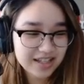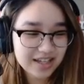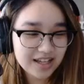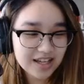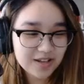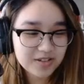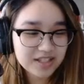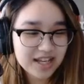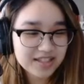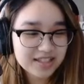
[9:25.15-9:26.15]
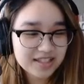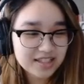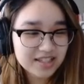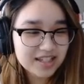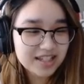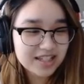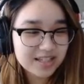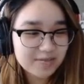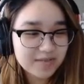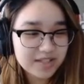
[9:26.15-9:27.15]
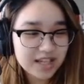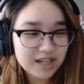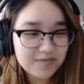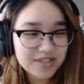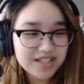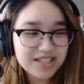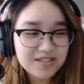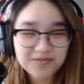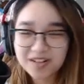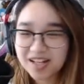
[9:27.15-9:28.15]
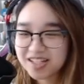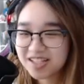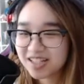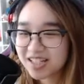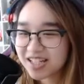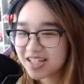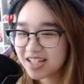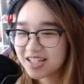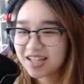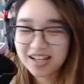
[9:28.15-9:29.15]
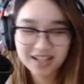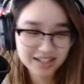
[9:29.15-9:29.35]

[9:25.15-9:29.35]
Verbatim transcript: Uh, relax is your guess. But yeah, Minty Fresh, right? Okay.